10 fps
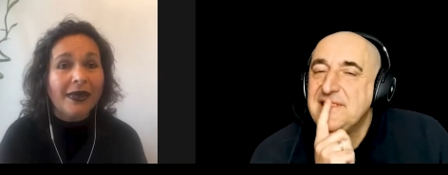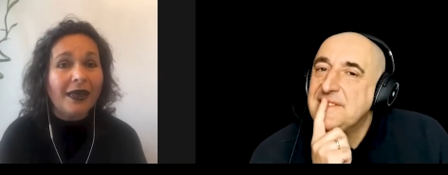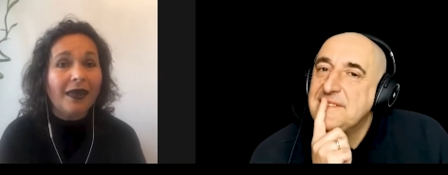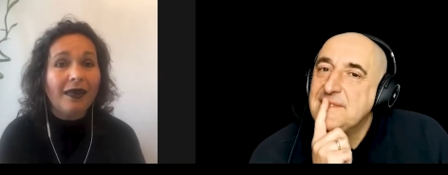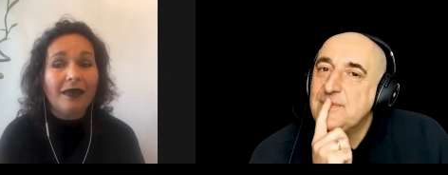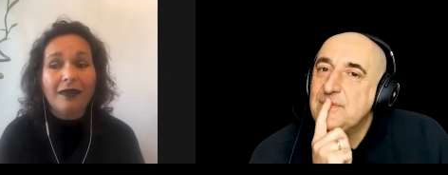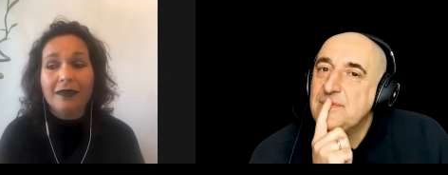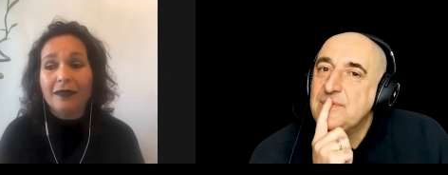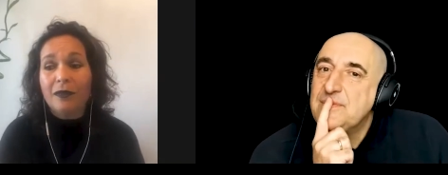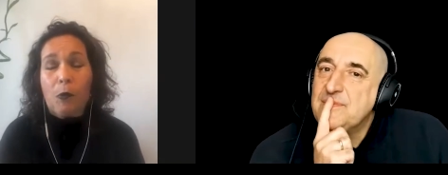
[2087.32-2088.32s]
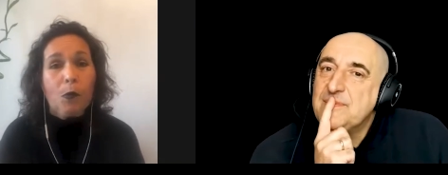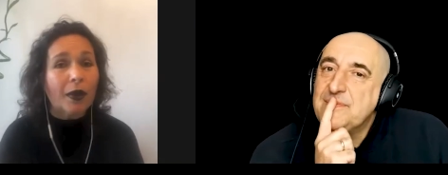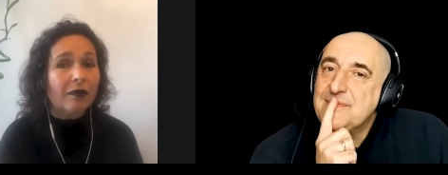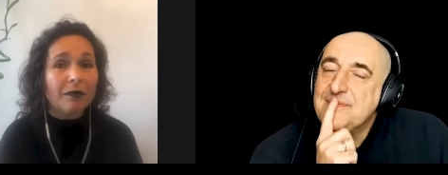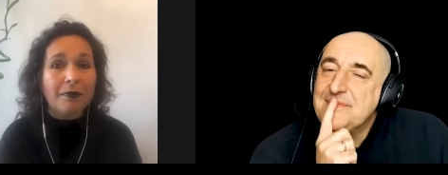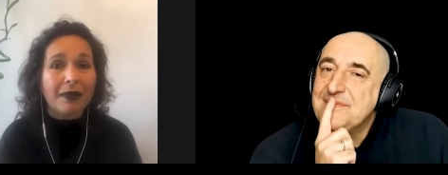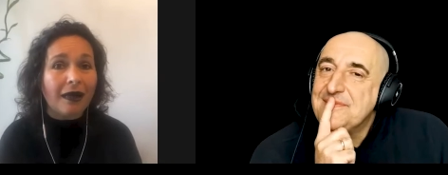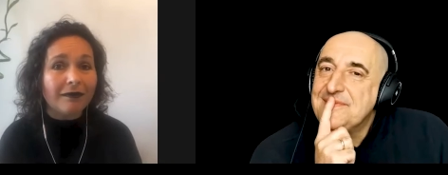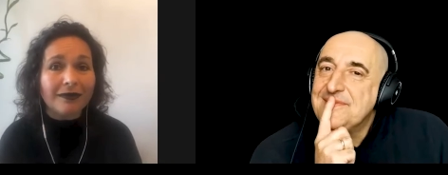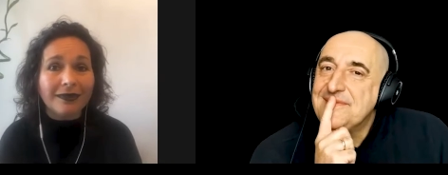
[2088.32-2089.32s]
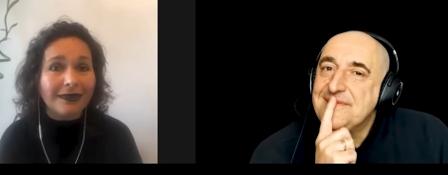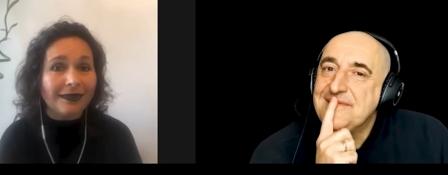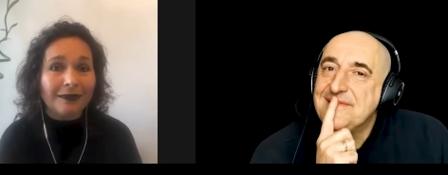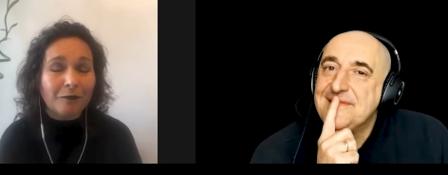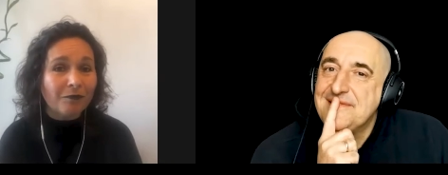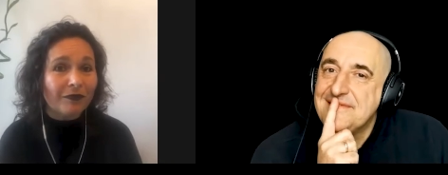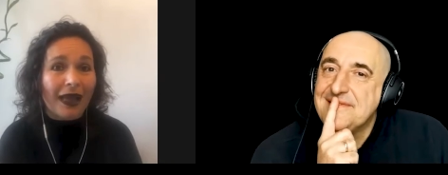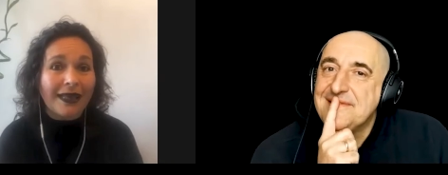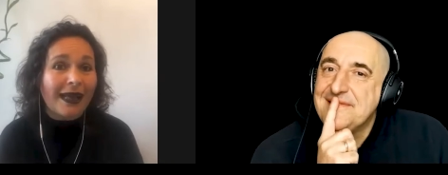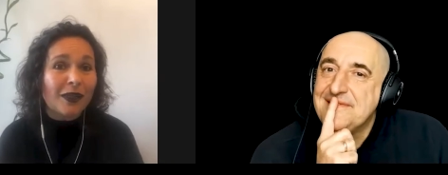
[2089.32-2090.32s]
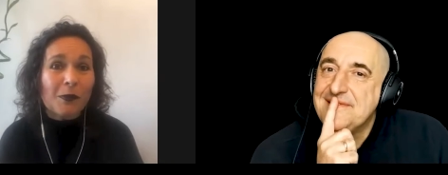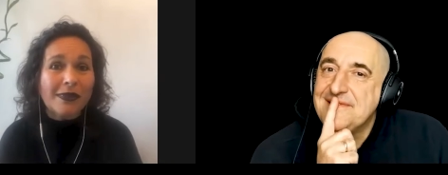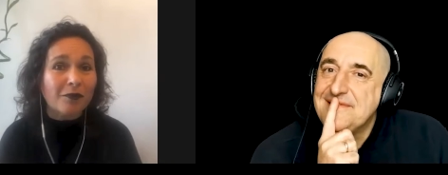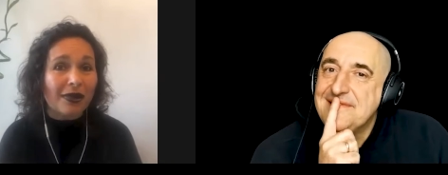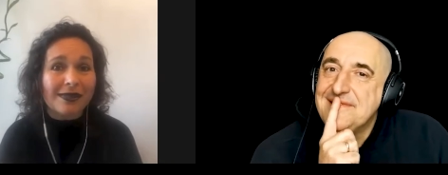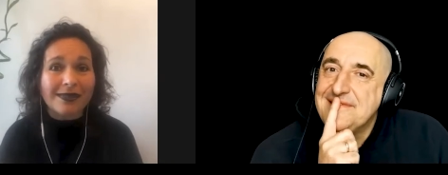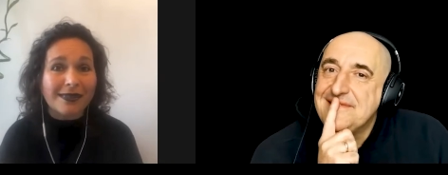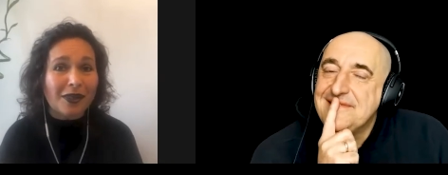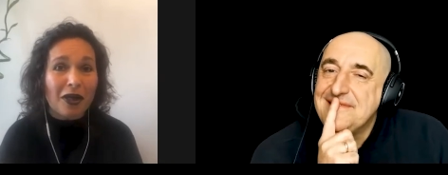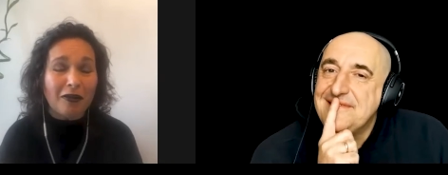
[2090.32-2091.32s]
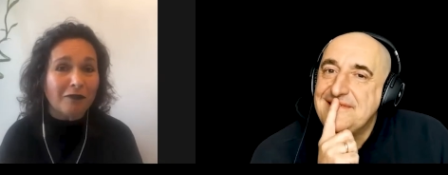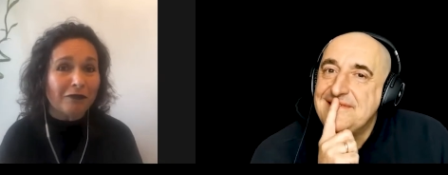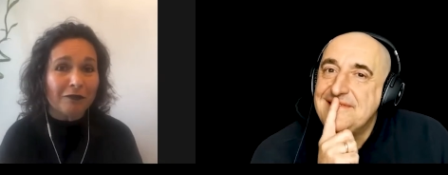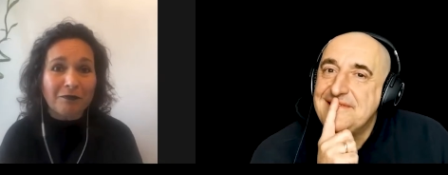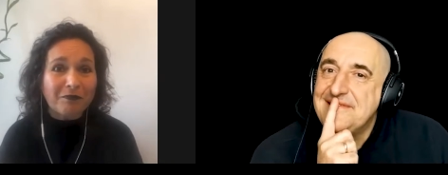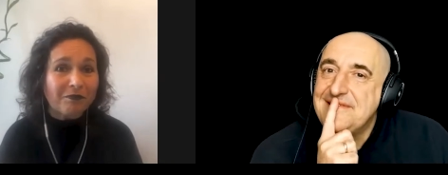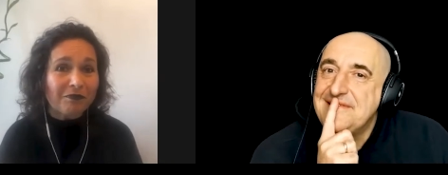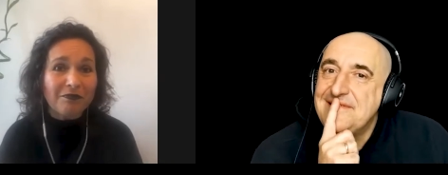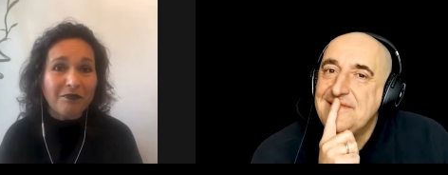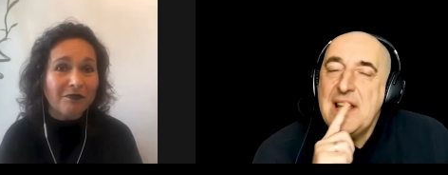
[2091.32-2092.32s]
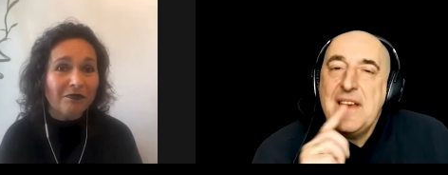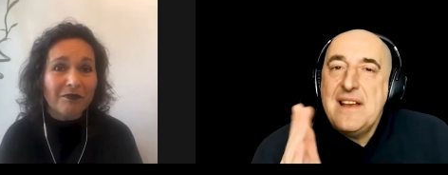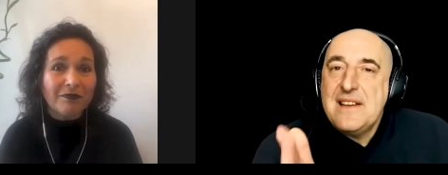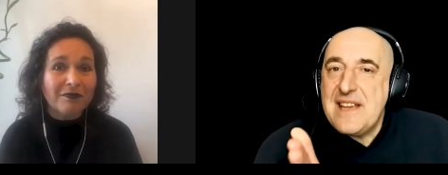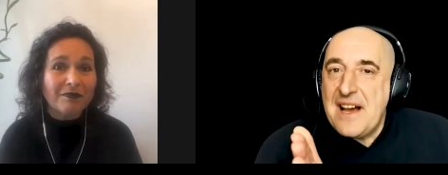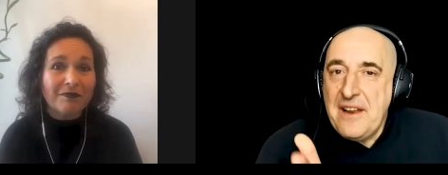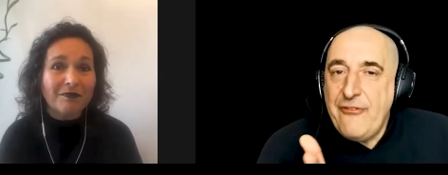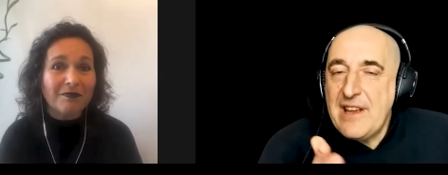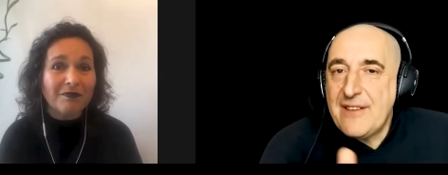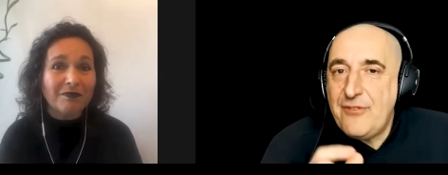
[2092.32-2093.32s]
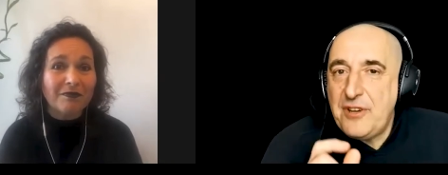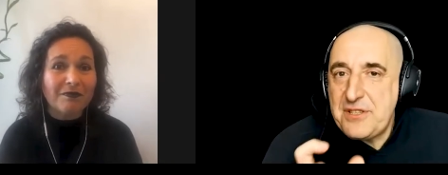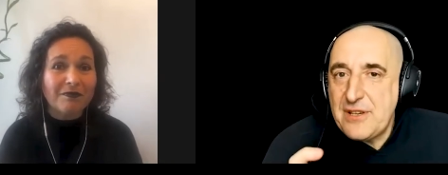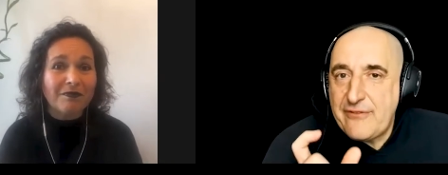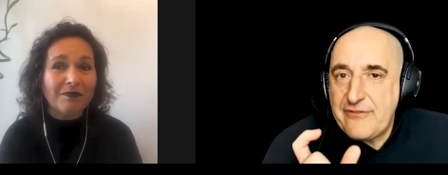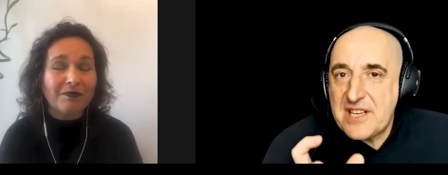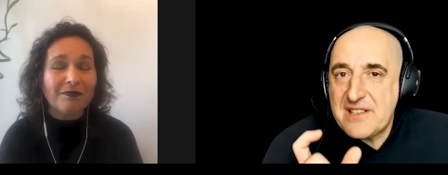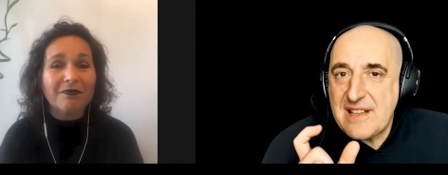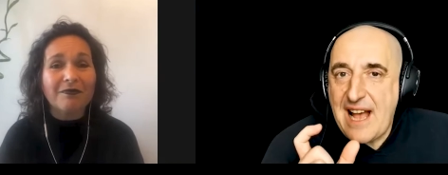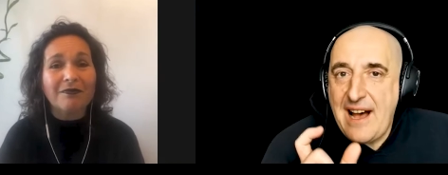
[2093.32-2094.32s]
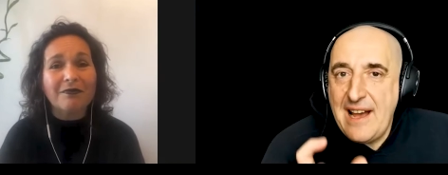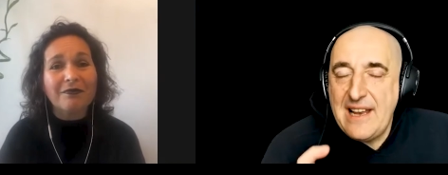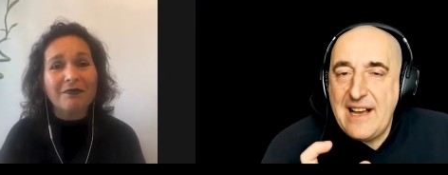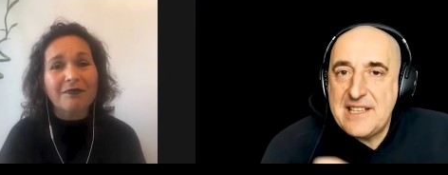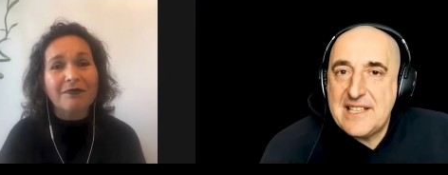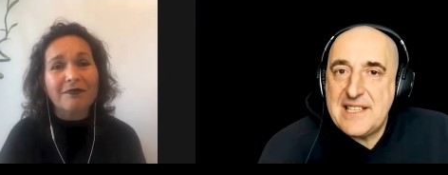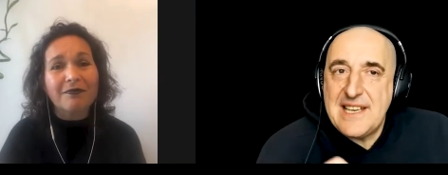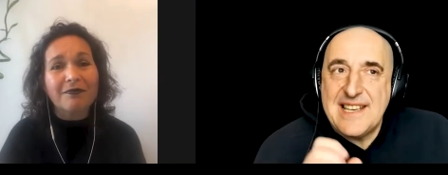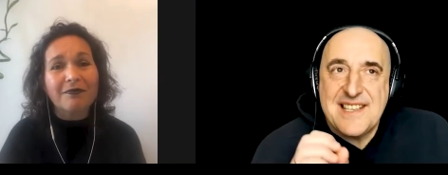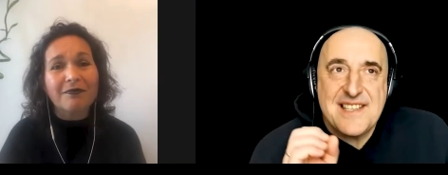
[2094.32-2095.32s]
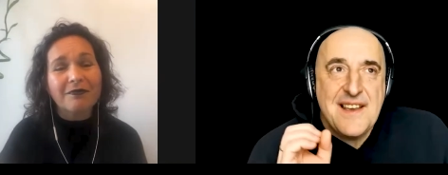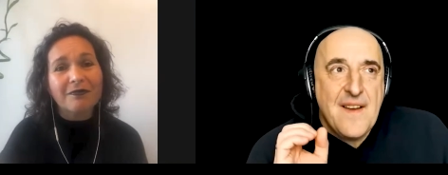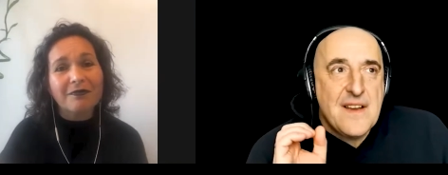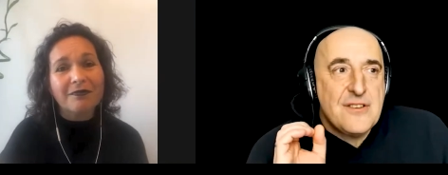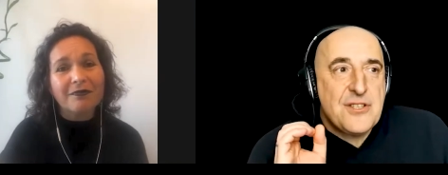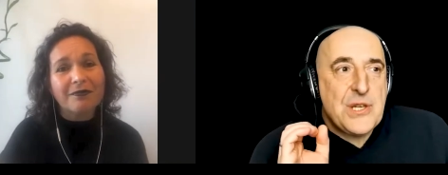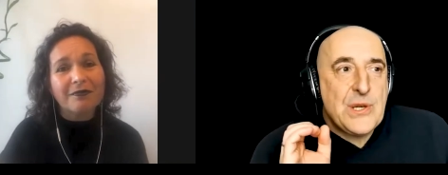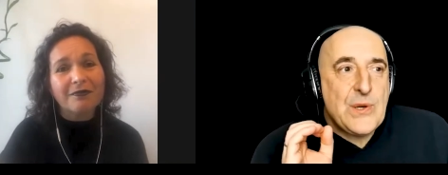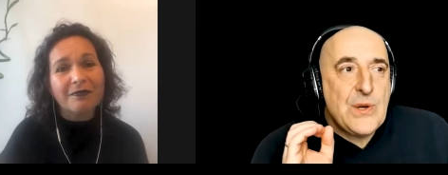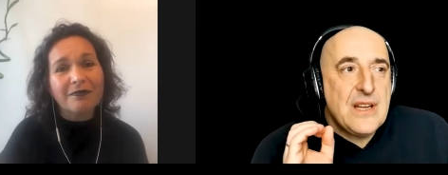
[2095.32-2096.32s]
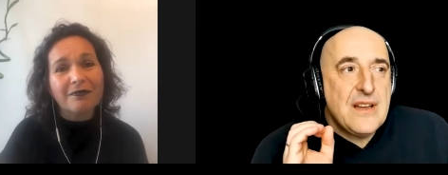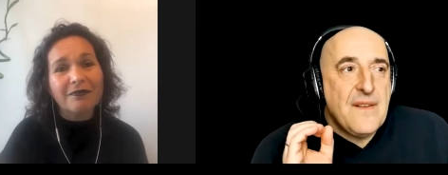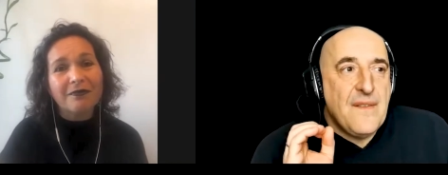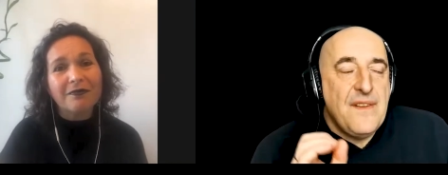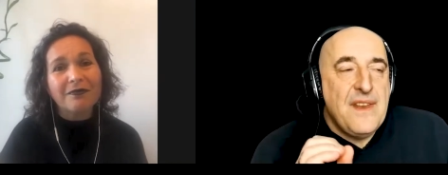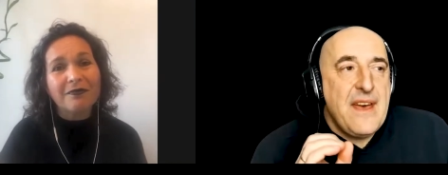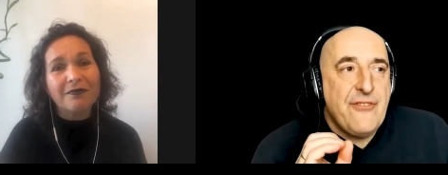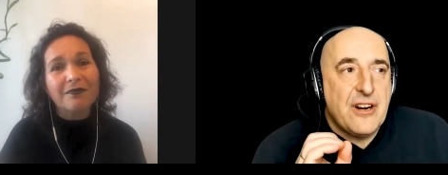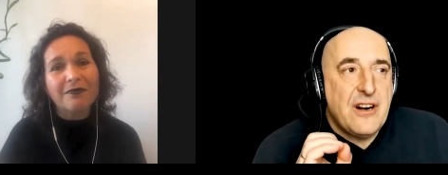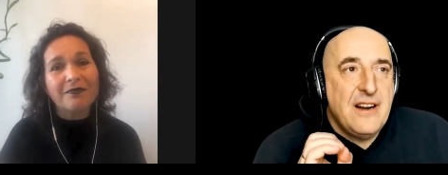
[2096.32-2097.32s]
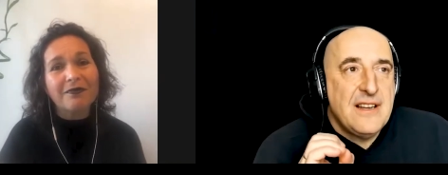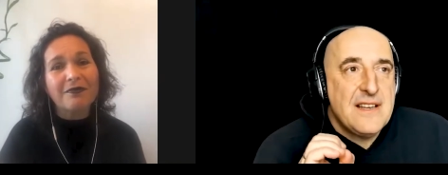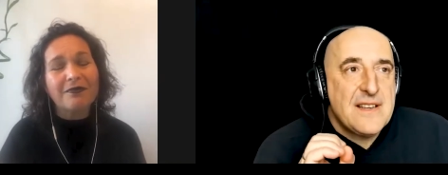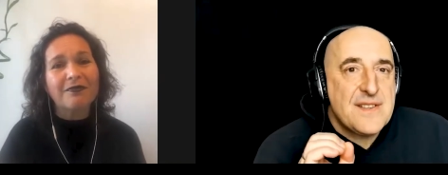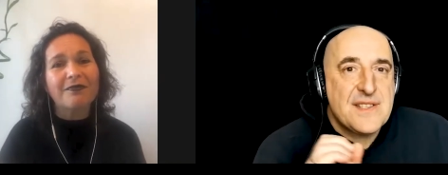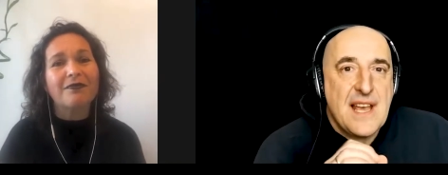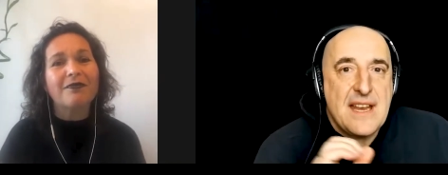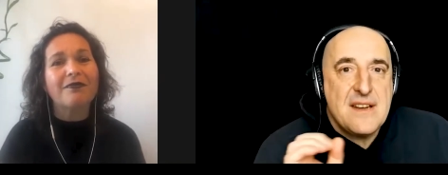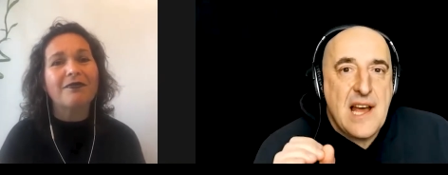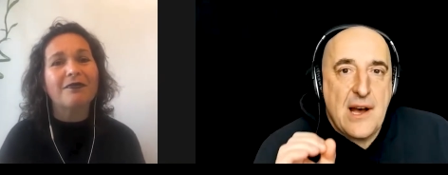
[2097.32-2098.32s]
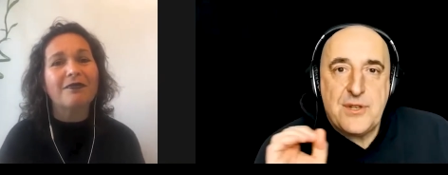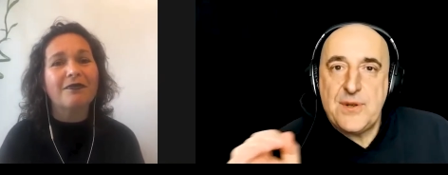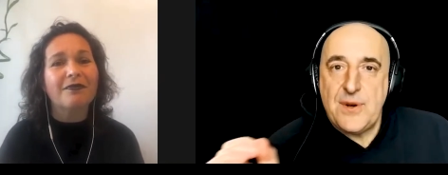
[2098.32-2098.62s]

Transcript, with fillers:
Speaker 1: and wear it proudly mm. i cannot stress it enough mm.
Speaker 2: the other thing what you have just highlighted is to never say no to